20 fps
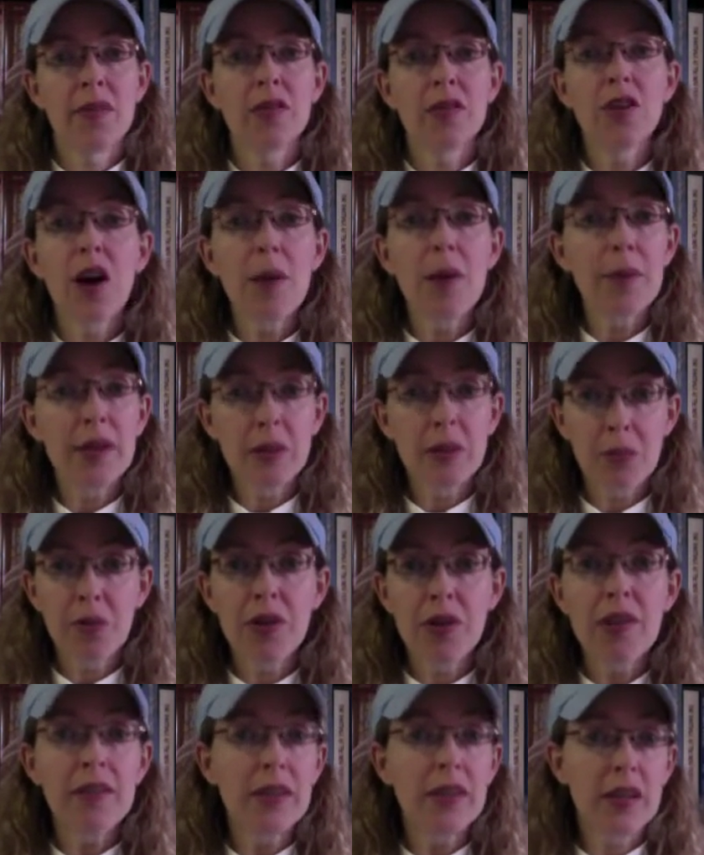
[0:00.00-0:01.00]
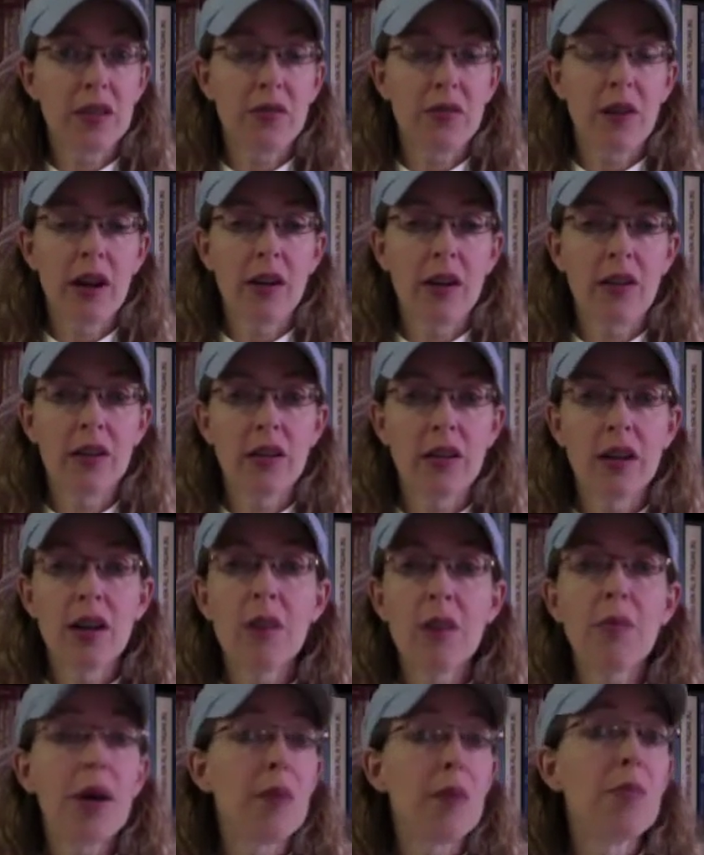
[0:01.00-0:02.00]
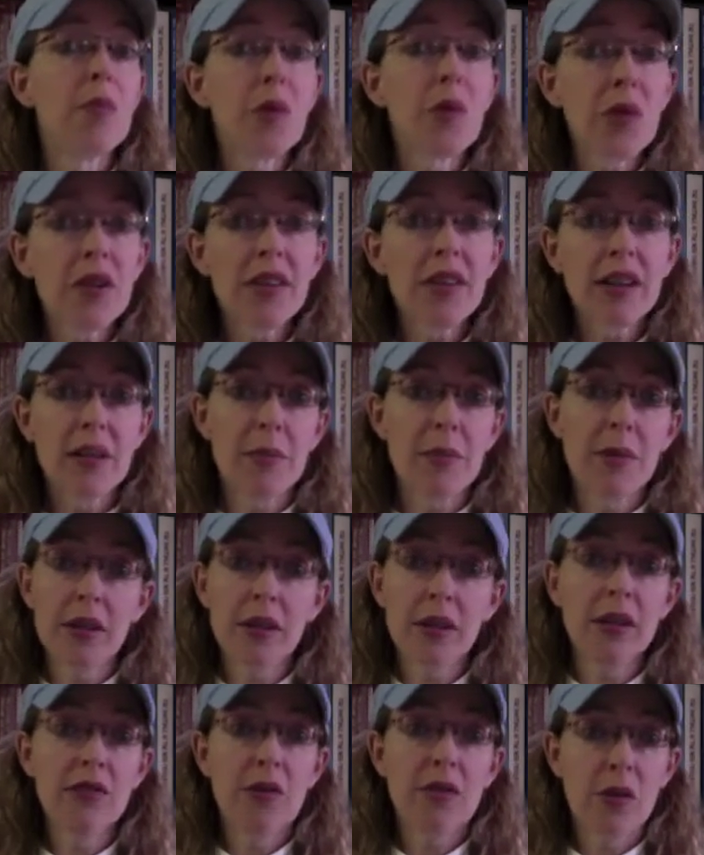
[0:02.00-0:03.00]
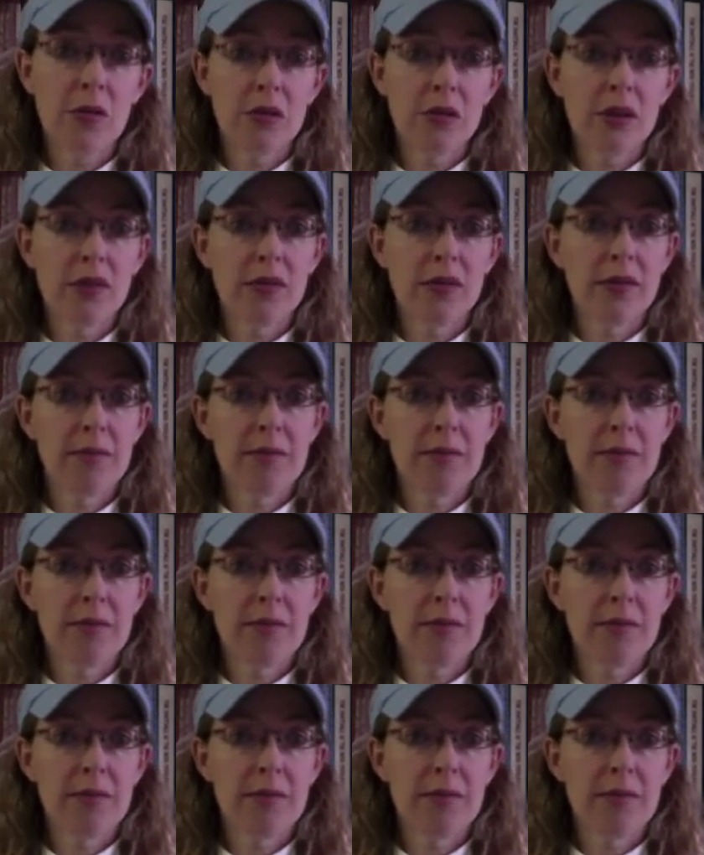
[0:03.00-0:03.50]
topping the previous record by more than 1 million votes.